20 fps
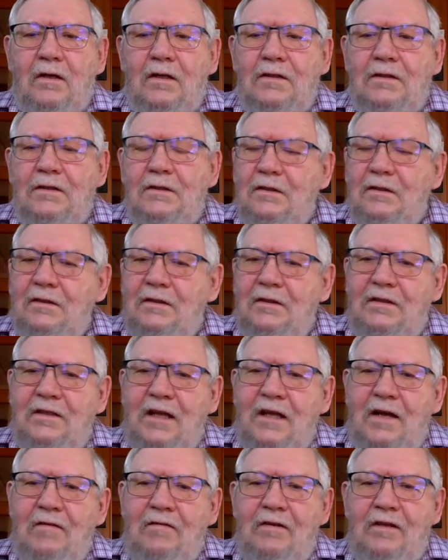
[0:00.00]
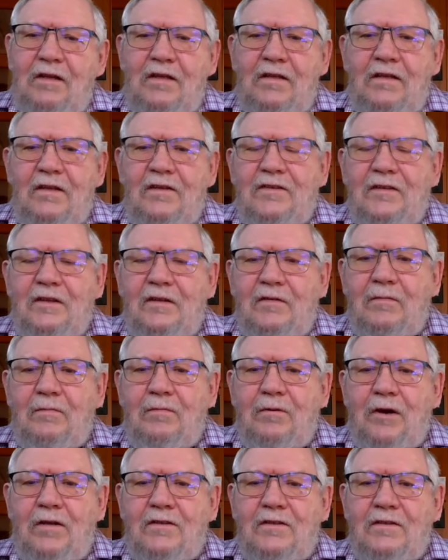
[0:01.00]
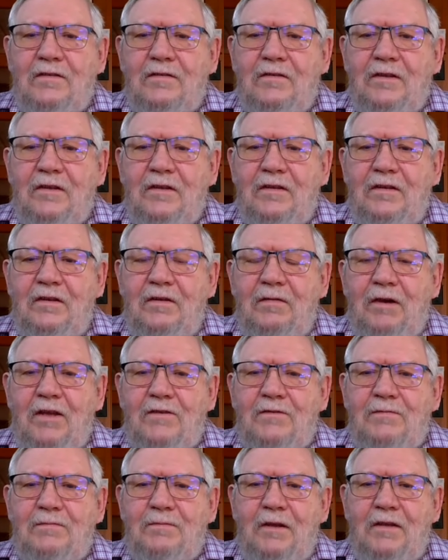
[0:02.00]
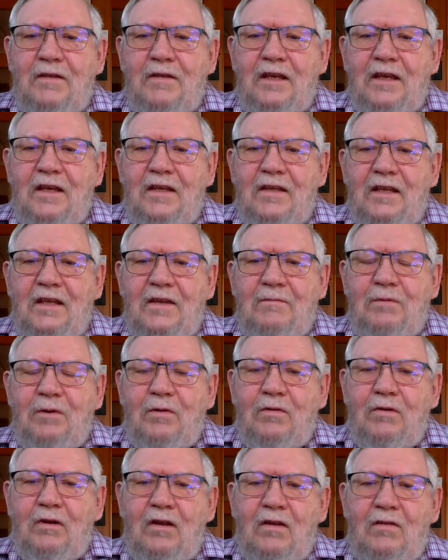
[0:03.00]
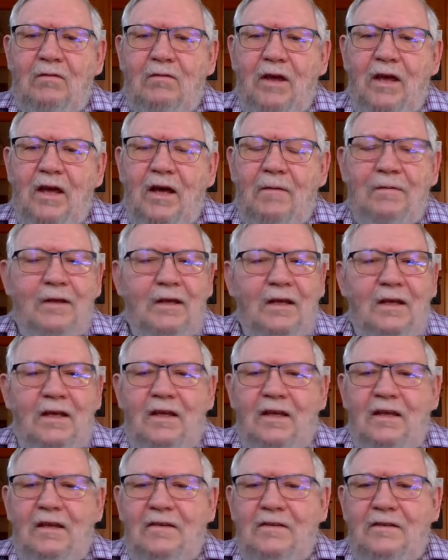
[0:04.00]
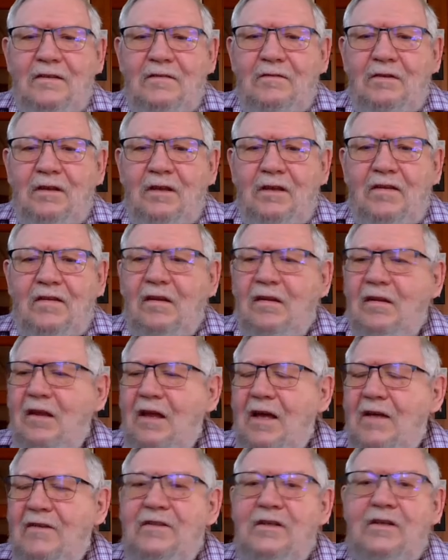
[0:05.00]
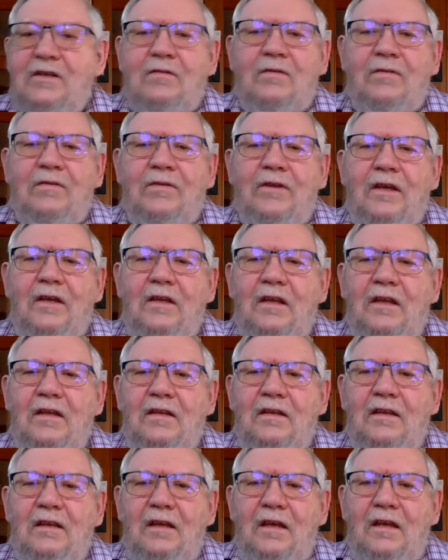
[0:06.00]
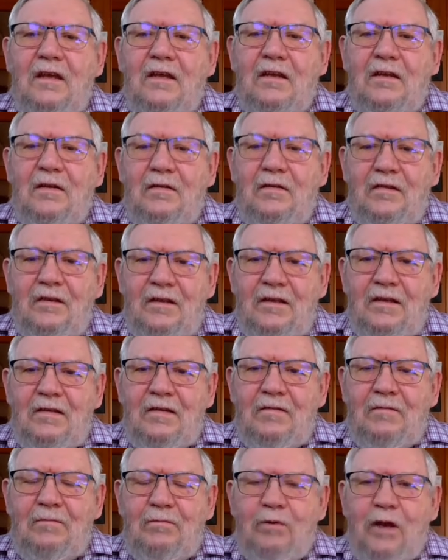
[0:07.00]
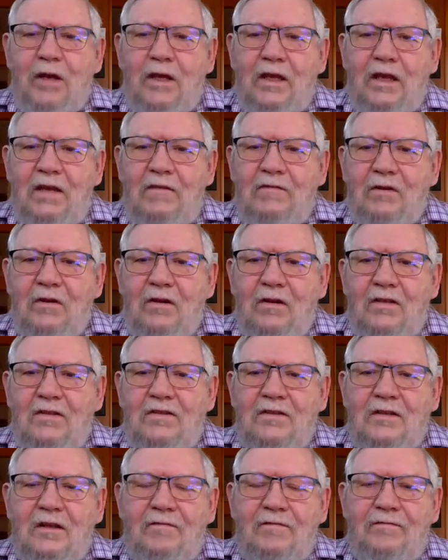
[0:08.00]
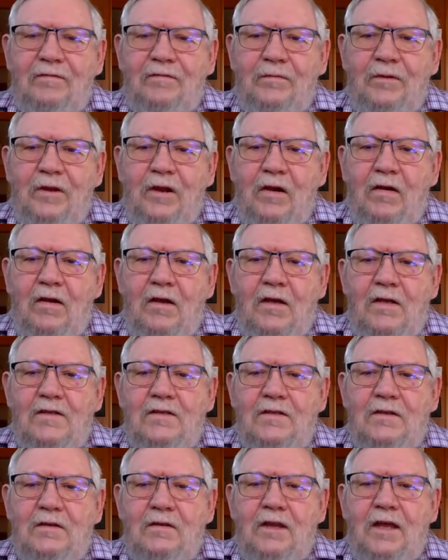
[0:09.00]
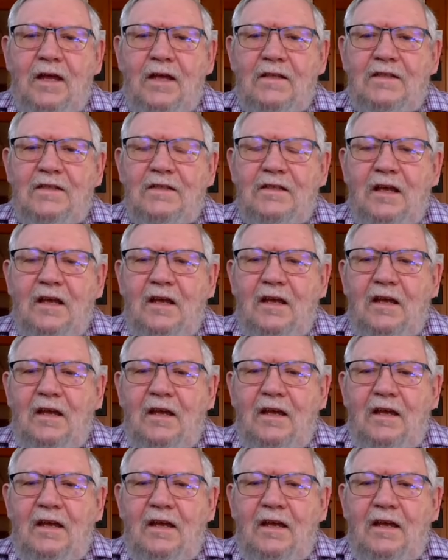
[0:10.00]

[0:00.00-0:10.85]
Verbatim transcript: uh, down in the southern parts of the U.S., but taking that boat all the way up isn't really the logical thing that's going to eh, break even on stuff from there. So that's uh,